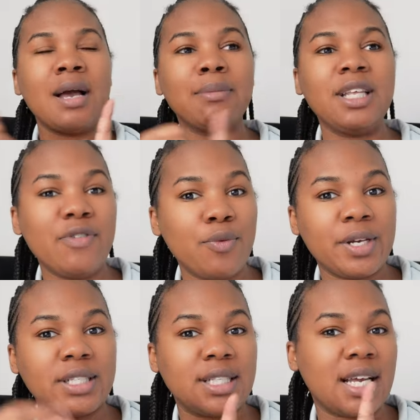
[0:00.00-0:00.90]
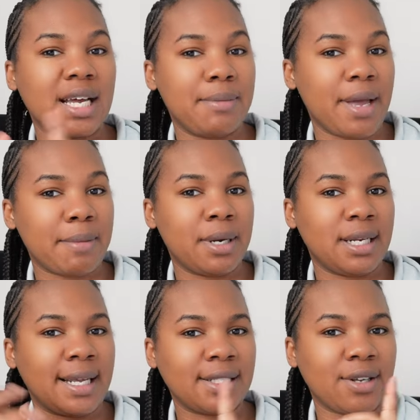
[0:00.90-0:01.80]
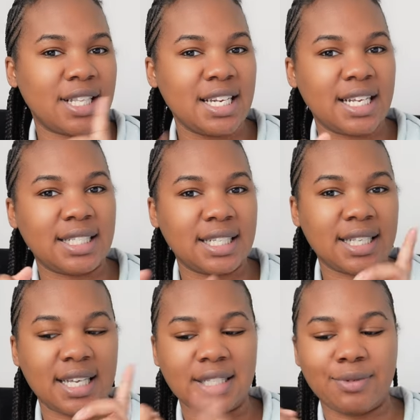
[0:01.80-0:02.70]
I'm leaving Wednesday and come back Monday. So I think that's six days.